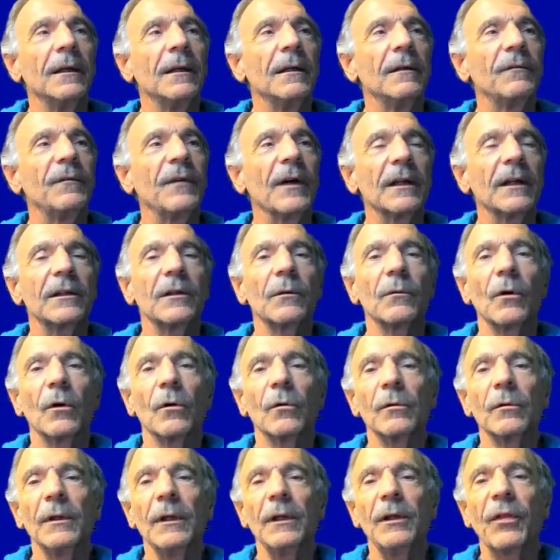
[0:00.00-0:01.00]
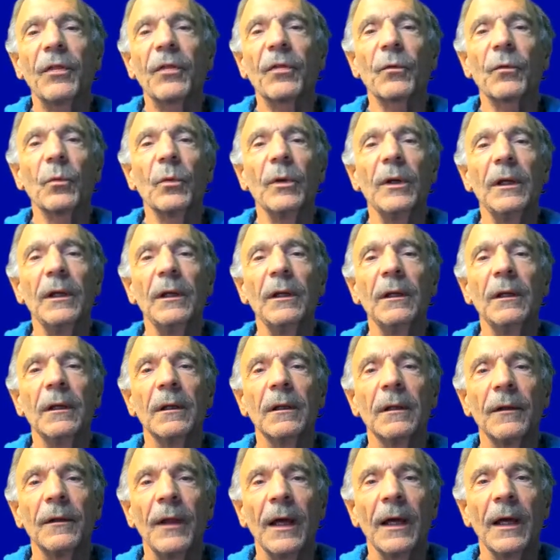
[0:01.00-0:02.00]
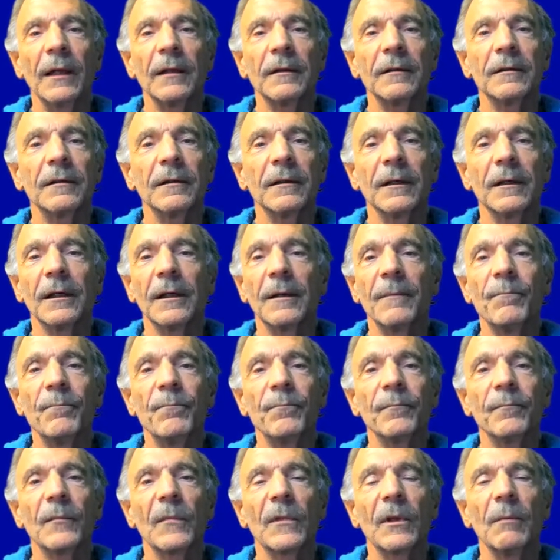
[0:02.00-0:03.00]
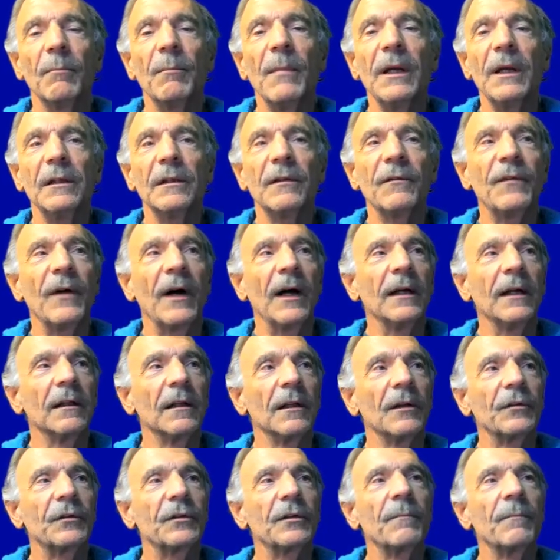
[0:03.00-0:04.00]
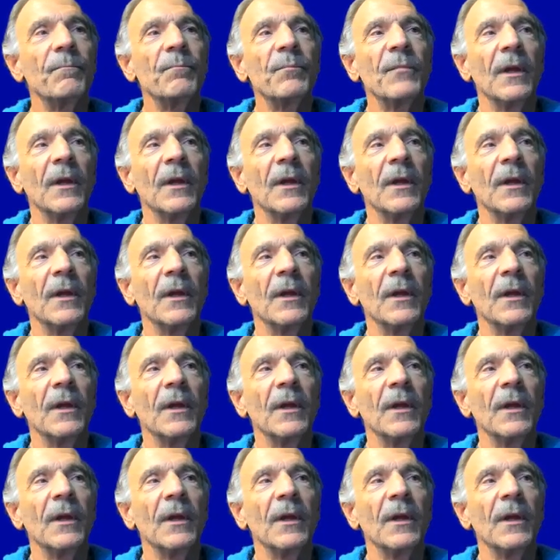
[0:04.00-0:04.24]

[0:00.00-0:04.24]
In fact, there were only 3 that made the finals.